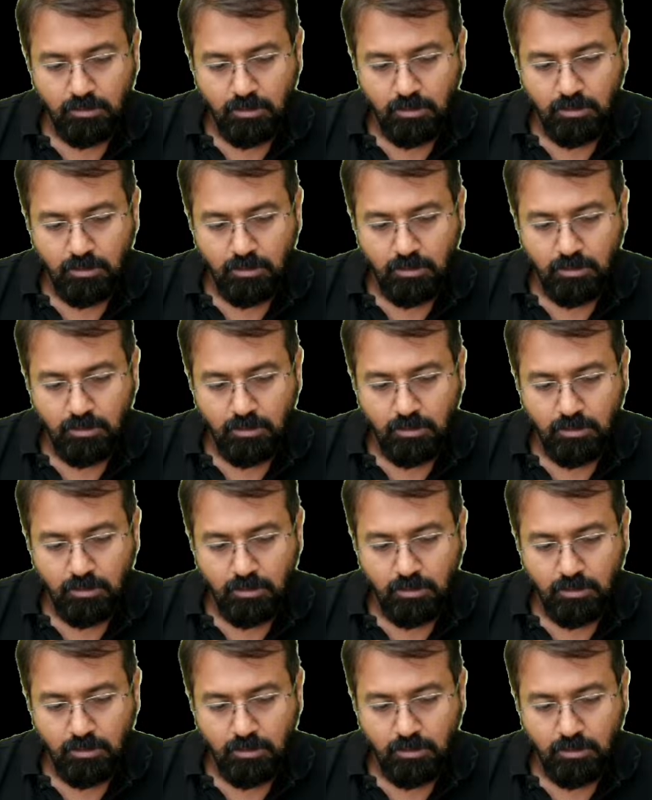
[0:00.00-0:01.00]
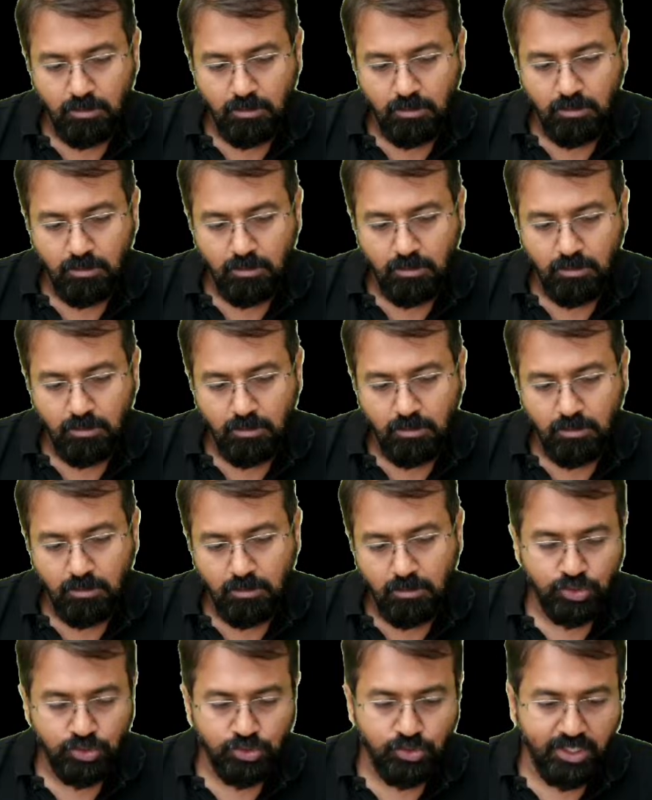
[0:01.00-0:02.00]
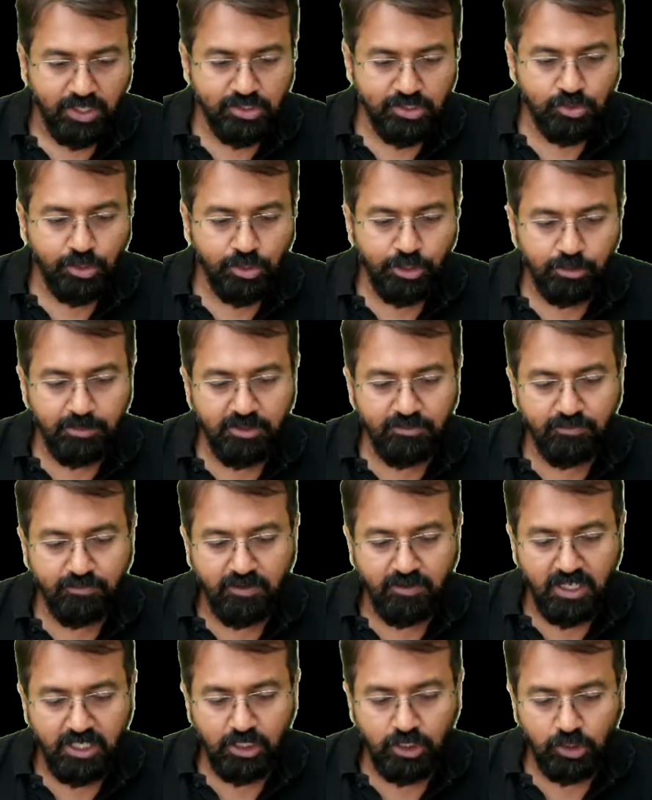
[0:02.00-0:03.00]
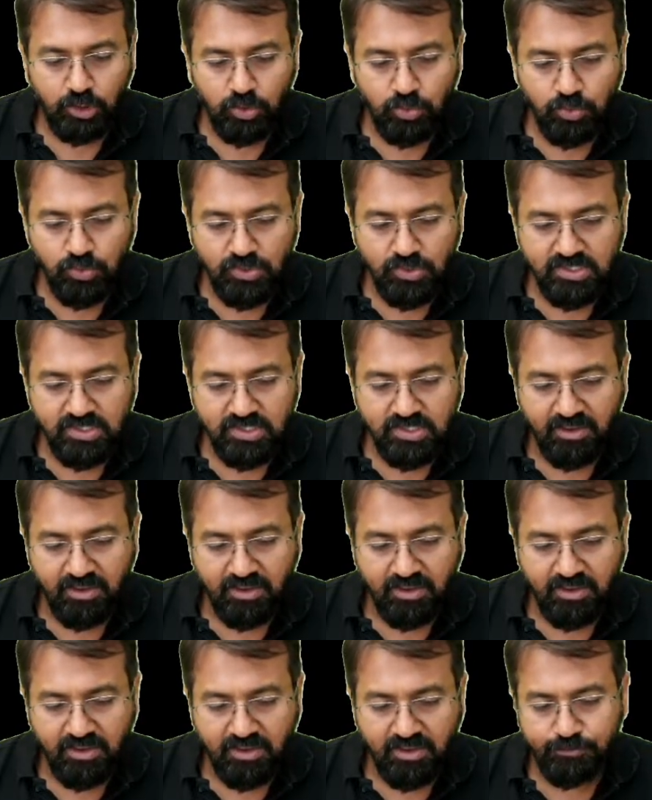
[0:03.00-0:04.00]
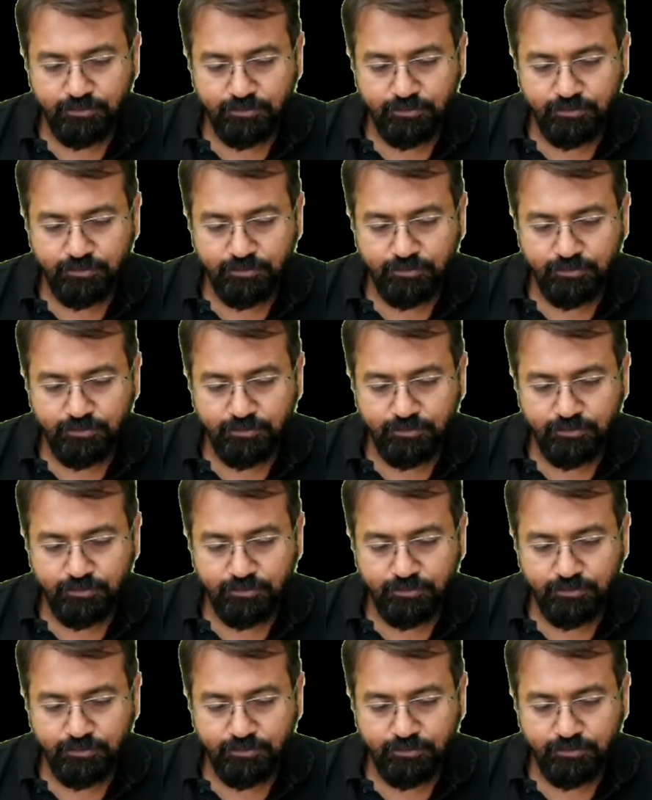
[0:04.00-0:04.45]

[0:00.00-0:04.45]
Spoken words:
and then 44. So it's going to be 12744.